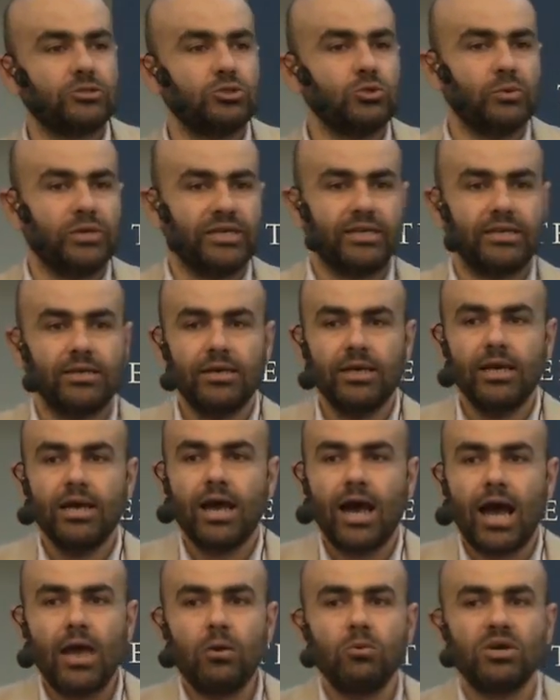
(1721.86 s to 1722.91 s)
doing,
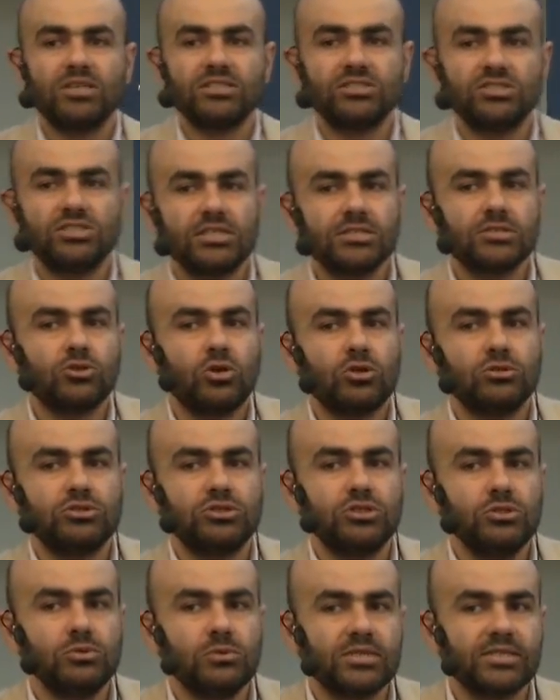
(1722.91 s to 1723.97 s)
I was just
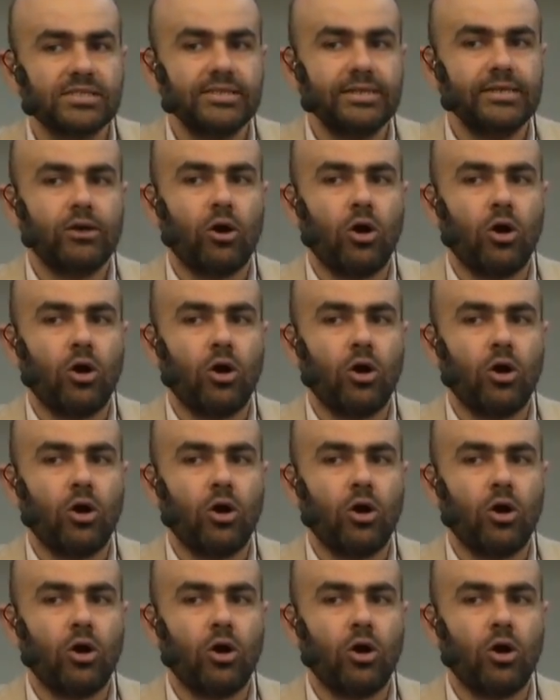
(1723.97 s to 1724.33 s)
continuously